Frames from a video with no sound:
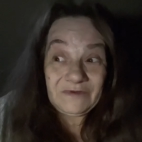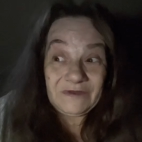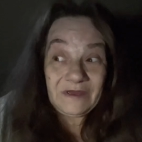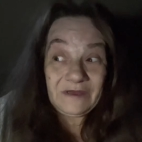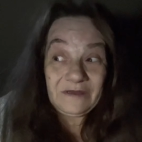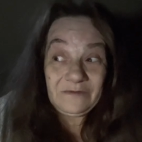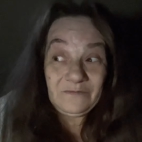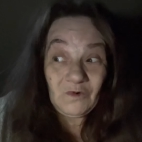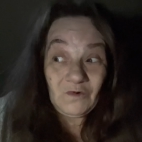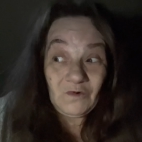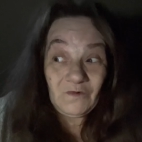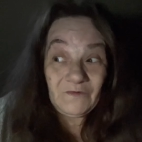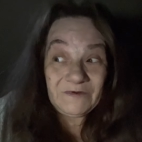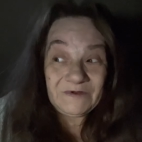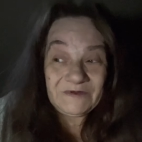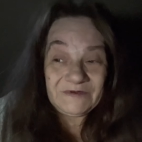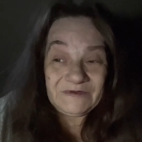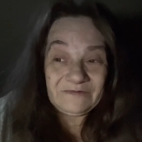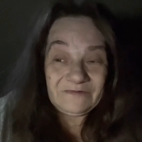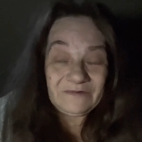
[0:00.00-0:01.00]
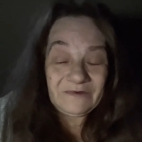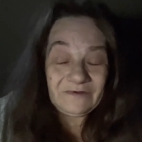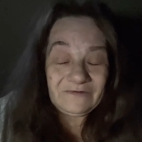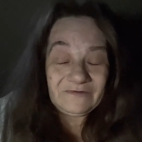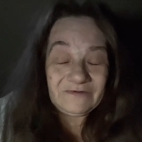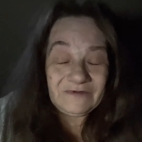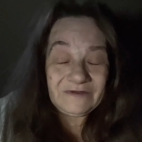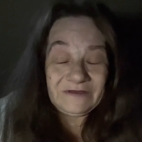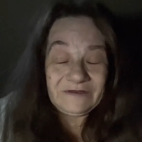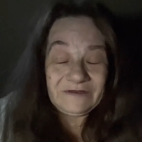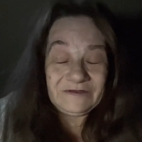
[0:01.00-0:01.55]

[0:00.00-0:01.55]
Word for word: gay movies from here